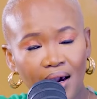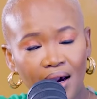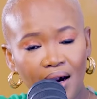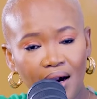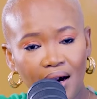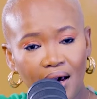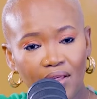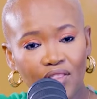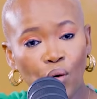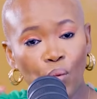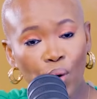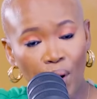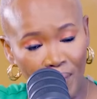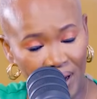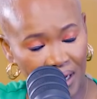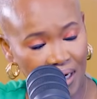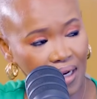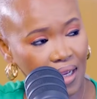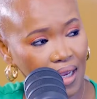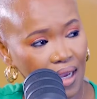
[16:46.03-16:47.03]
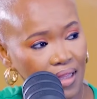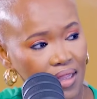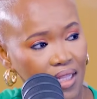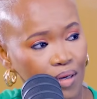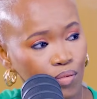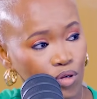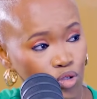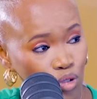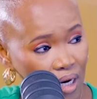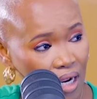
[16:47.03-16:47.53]
the women in
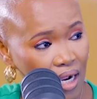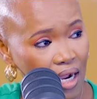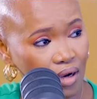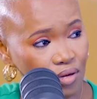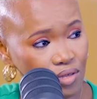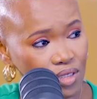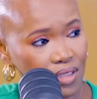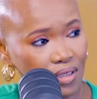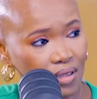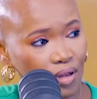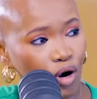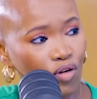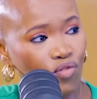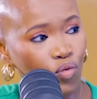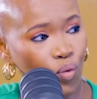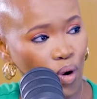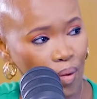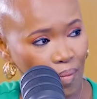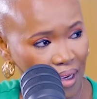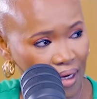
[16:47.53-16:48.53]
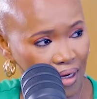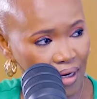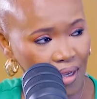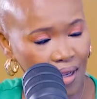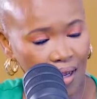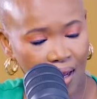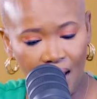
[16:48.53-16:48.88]
the Botswana Council of Women,